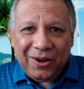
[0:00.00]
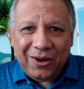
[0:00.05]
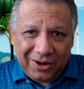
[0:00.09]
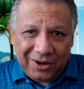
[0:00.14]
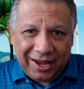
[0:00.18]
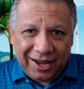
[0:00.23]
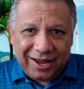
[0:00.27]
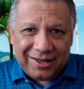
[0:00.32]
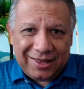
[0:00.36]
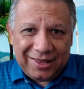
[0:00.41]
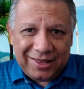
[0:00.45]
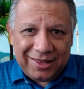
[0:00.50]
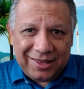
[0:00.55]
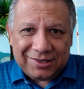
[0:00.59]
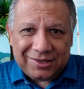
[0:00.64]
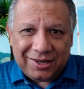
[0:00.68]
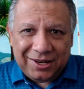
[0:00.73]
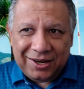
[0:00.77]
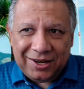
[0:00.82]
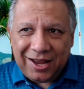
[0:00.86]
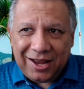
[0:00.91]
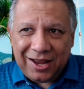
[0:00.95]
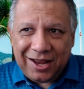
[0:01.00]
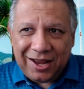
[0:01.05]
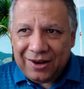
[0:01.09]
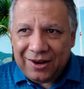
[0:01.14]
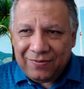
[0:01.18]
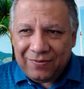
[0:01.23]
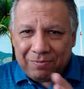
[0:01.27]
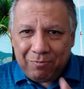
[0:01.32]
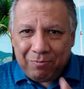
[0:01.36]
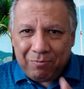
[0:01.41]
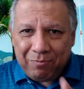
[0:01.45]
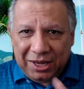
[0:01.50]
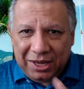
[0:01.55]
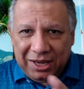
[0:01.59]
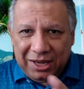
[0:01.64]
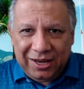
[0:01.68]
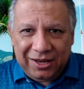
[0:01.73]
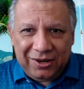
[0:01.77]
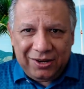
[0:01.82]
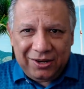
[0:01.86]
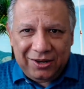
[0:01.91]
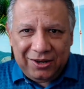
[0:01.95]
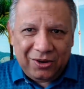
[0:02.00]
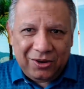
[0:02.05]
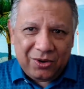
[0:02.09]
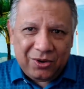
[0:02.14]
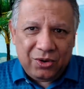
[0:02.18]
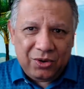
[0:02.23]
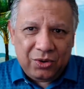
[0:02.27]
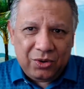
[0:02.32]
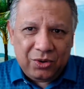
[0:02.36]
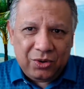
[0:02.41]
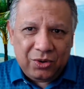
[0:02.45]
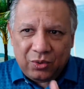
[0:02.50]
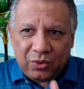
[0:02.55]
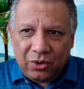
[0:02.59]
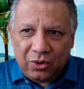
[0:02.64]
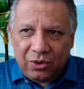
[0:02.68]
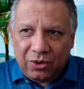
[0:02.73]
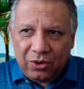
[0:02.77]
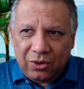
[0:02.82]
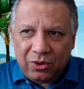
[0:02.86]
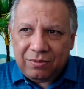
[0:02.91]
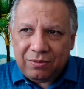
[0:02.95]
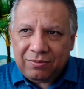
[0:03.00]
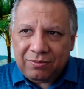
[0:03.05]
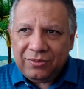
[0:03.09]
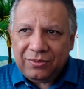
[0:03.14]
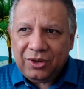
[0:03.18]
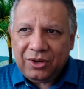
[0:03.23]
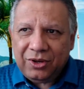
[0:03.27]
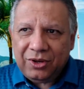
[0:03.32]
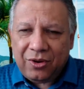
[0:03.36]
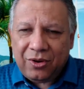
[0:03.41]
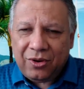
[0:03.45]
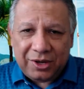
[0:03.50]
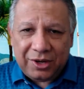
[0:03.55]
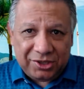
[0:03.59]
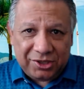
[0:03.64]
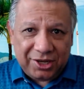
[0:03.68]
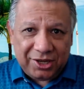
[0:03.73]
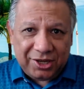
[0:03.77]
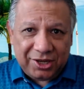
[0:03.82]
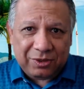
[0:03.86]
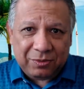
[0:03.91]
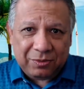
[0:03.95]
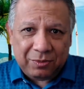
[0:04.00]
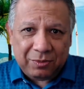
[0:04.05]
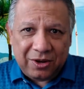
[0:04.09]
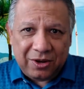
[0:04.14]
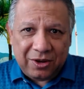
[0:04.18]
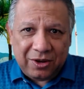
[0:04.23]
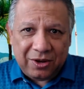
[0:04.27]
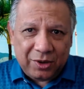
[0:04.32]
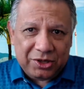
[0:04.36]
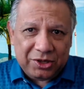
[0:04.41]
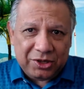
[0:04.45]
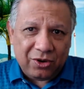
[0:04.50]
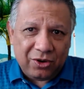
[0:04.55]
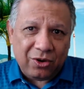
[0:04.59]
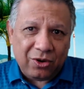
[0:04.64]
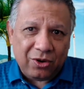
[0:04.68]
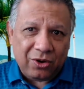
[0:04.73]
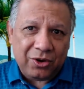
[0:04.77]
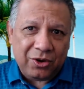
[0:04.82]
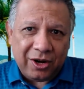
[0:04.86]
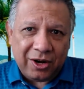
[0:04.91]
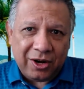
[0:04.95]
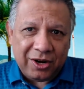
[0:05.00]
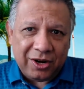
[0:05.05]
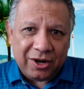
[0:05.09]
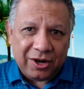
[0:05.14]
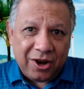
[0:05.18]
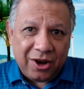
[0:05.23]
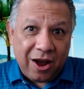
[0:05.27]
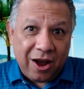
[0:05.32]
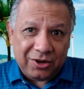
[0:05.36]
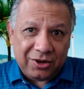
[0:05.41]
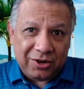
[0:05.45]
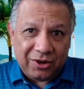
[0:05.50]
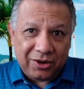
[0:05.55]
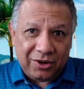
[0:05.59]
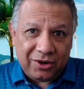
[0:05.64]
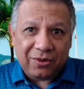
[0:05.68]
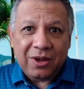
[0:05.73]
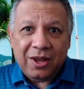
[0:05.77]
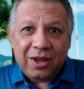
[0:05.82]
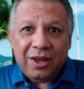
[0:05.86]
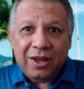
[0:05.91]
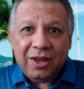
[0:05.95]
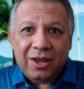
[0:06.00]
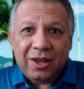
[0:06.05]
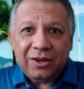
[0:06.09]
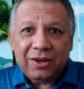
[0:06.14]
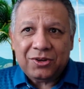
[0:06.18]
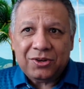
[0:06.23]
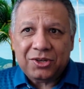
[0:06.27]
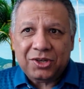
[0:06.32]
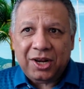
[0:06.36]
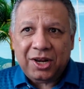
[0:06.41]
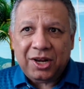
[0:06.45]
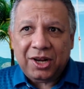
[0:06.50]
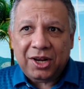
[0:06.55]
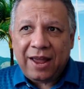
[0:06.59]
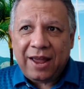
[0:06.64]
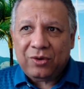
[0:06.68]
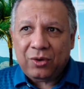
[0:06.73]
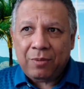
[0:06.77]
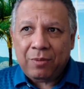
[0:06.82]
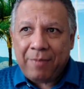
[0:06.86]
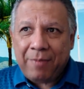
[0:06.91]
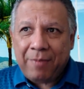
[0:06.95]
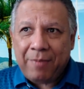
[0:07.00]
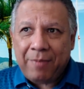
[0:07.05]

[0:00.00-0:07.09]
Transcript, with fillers: Okay, that's going to kind of impede your usual, you know, assessment of which girl you're going to talk to. You're just going to have to